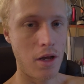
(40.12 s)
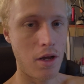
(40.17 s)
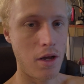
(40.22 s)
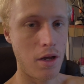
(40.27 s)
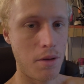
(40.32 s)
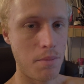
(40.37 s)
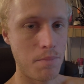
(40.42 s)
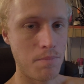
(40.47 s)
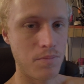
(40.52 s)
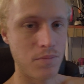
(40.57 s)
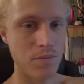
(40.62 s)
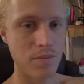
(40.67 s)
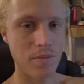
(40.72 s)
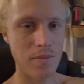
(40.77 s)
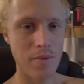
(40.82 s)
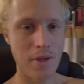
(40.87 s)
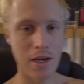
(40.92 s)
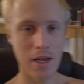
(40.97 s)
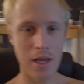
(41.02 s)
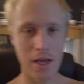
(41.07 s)

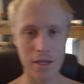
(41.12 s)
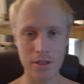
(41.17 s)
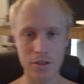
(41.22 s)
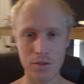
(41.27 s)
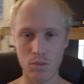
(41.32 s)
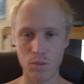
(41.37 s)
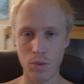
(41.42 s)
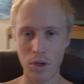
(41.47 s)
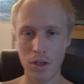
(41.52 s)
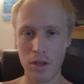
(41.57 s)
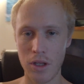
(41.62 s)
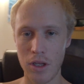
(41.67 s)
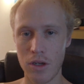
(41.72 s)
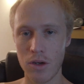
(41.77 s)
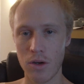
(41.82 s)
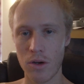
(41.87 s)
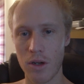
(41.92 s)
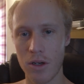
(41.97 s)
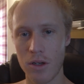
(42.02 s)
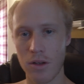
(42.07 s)
It has really
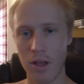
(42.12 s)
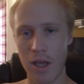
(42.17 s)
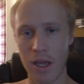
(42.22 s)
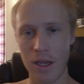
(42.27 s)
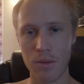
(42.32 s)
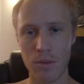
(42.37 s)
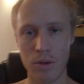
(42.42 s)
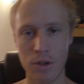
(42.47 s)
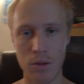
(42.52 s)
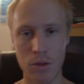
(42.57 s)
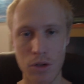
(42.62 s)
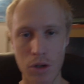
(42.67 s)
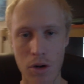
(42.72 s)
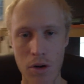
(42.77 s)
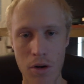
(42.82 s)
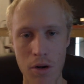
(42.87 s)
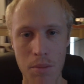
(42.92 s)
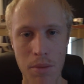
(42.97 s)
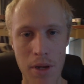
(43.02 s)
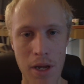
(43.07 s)
good, like when you
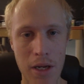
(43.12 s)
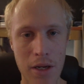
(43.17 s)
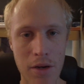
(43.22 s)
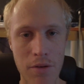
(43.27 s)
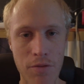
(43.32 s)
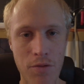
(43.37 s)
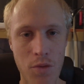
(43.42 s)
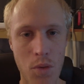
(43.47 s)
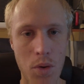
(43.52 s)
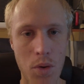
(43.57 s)
turn back and